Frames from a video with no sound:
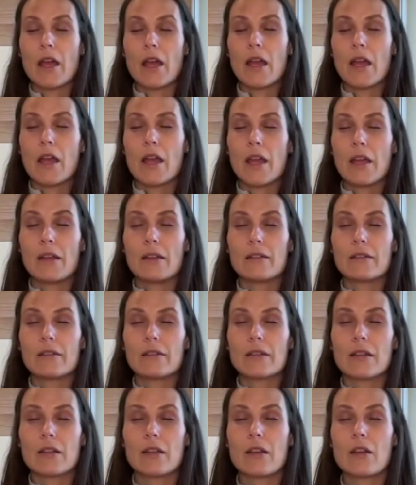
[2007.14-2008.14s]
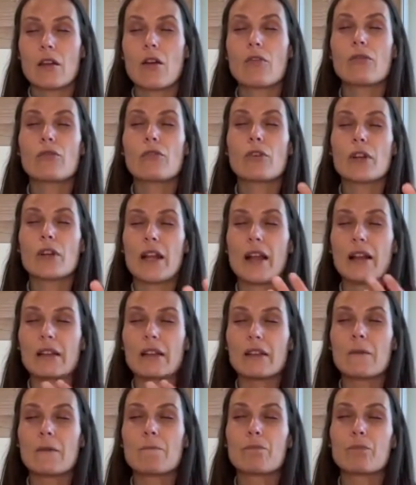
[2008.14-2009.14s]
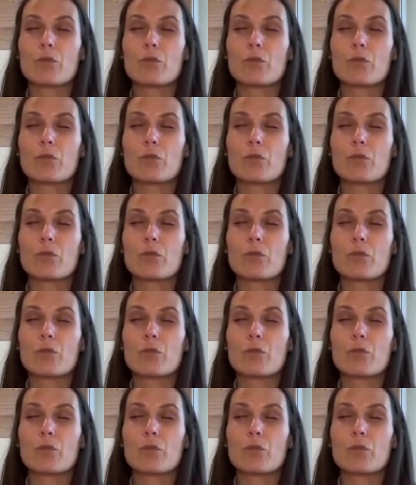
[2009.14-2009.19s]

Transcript: and for that